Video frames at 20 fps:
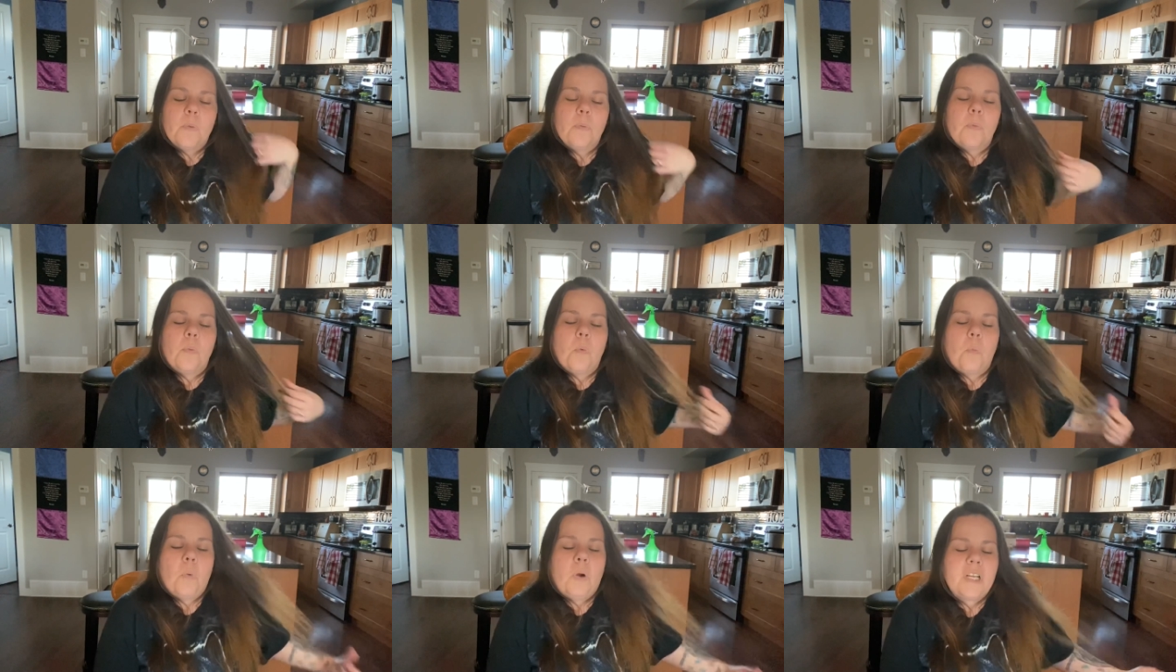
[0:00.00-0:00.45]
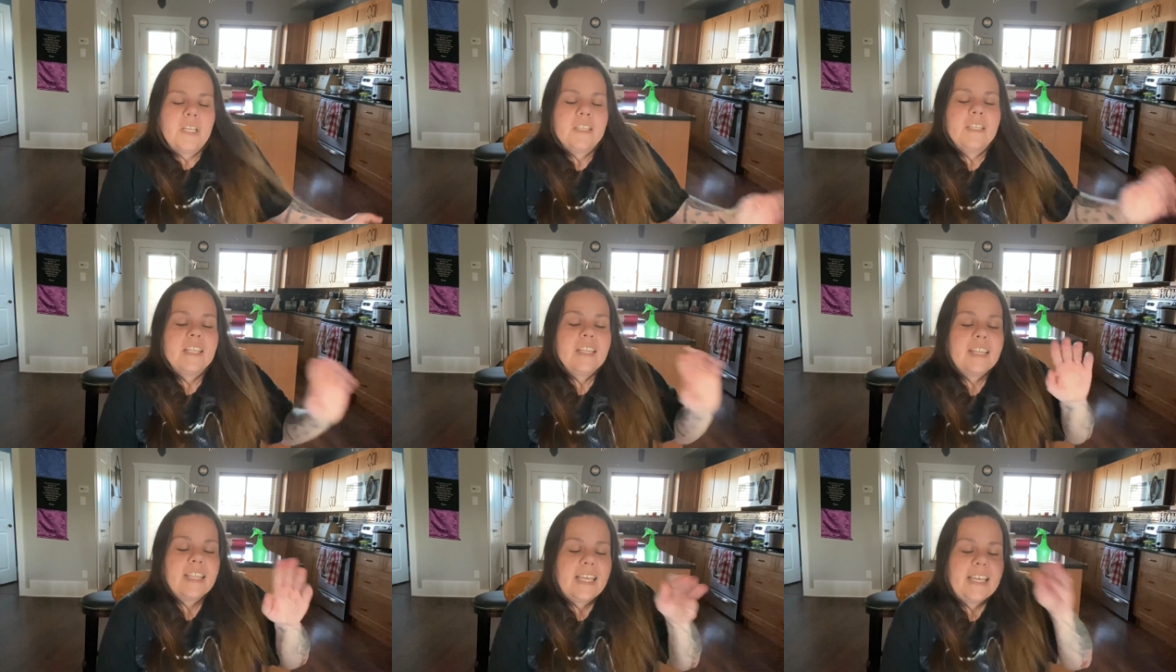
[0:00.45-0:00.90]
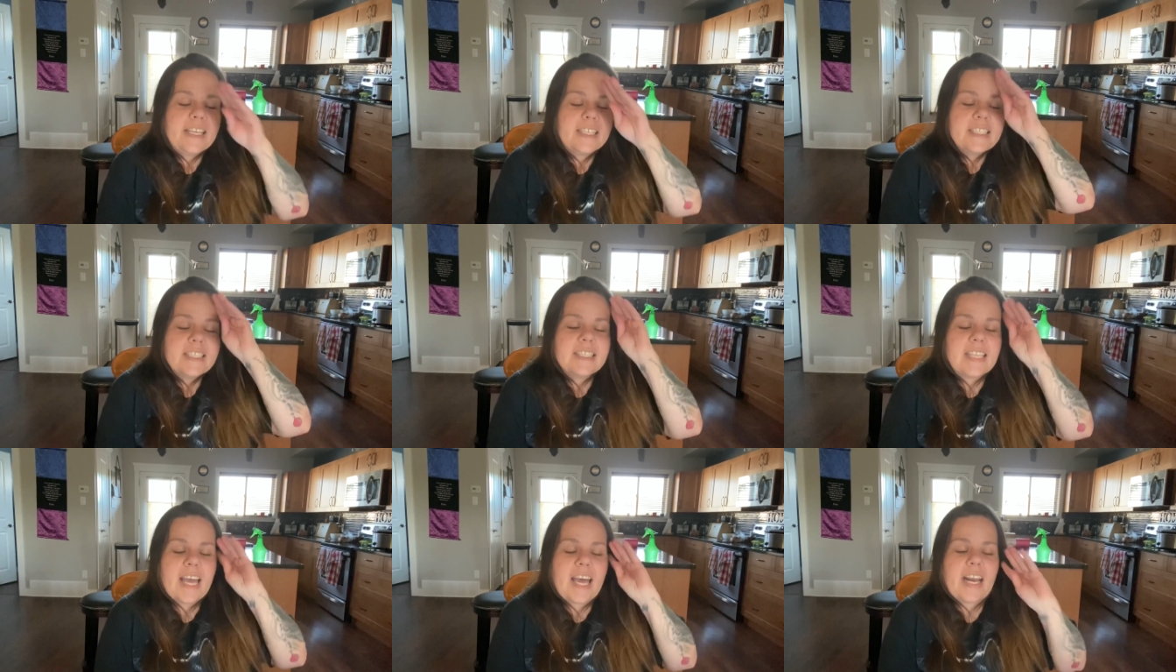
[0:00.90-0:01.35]
one of the
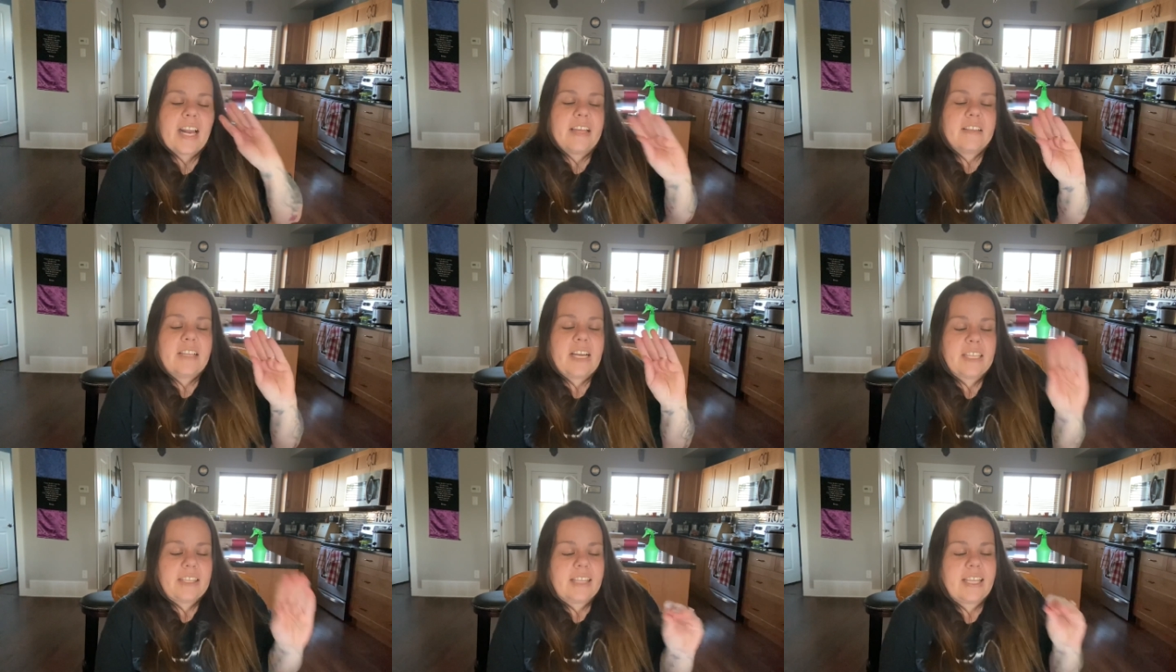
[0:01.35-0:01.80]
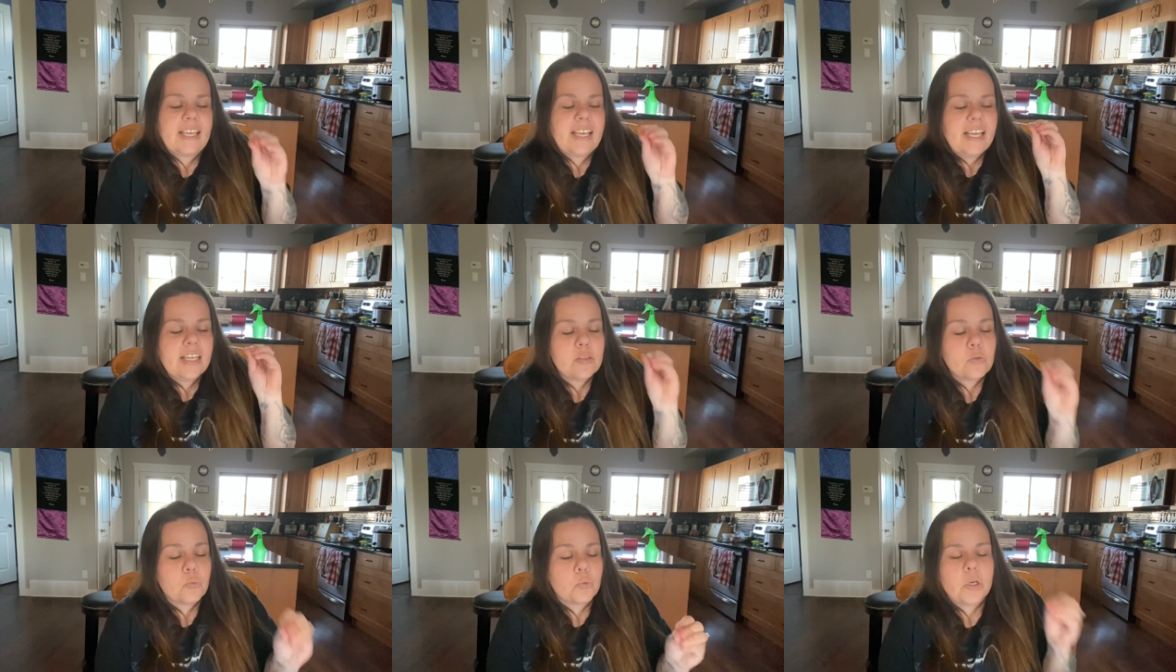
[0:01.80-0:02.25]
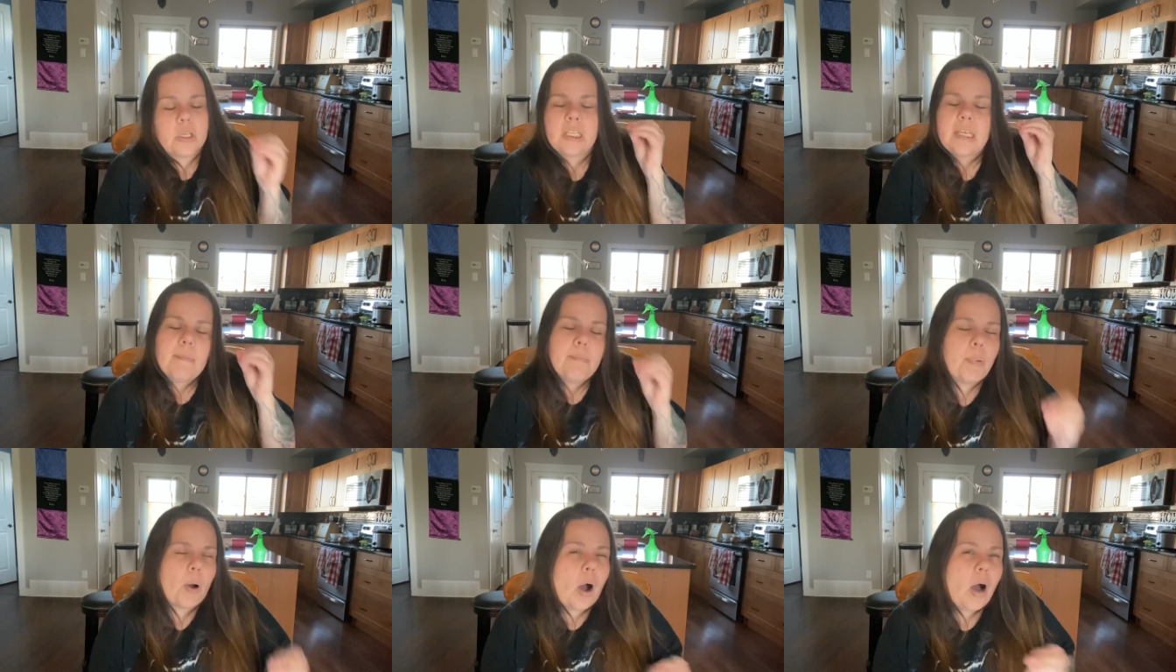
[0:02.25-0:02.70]
things that I think has really
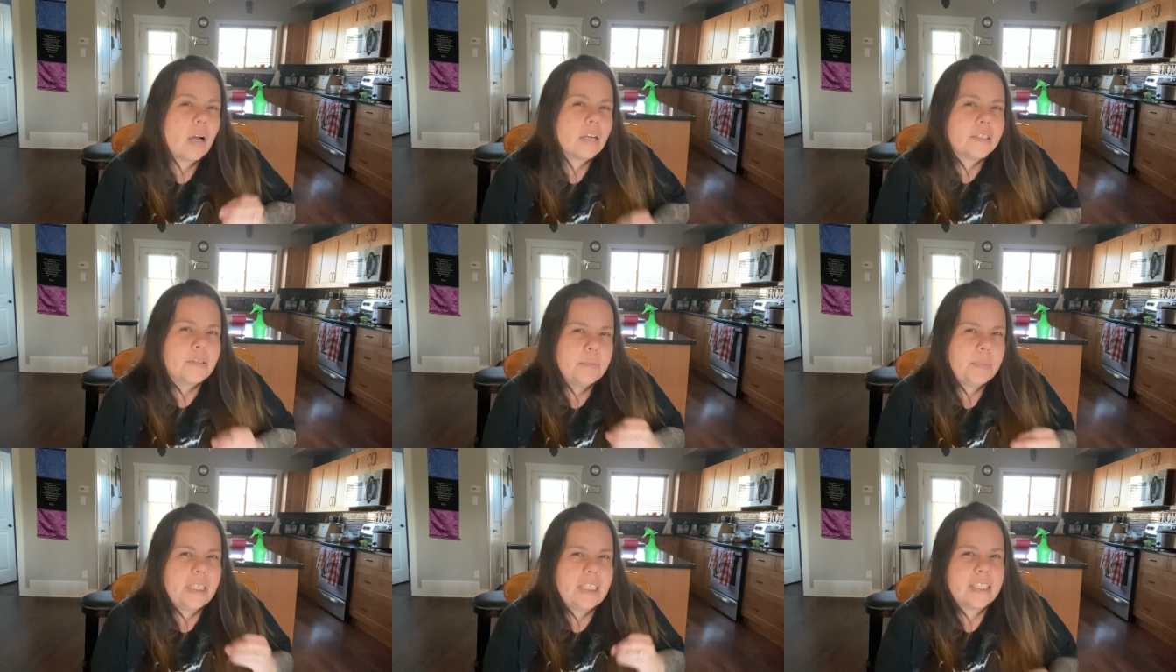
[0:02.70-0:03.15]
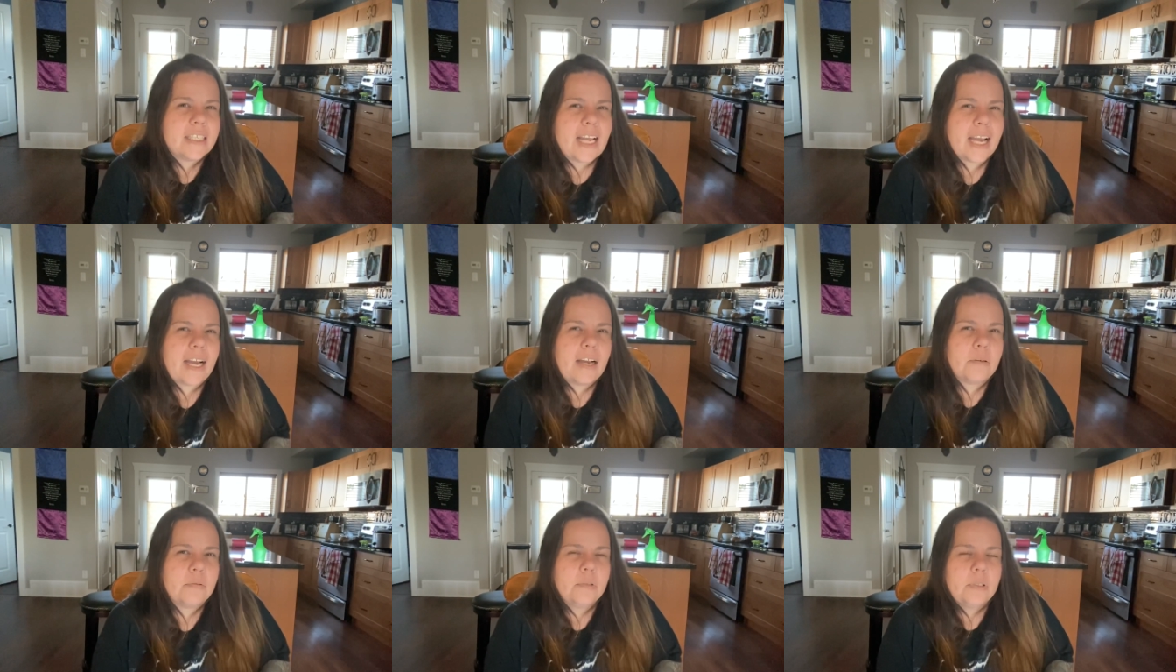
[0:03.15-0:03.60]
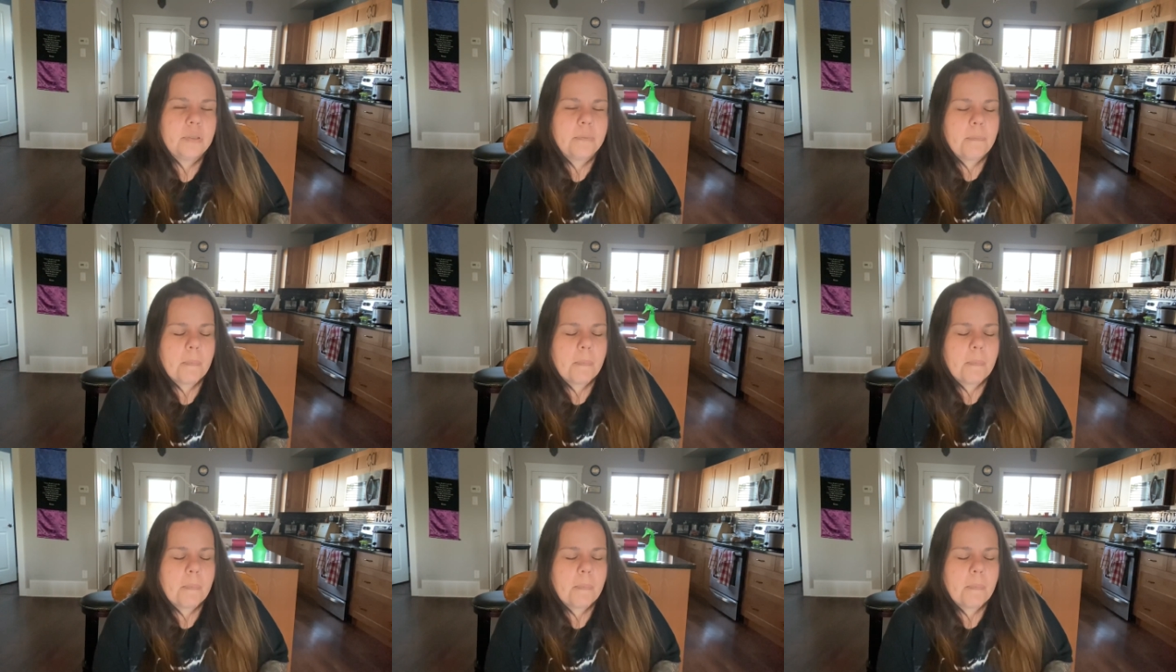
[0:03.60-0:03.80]
bogged me down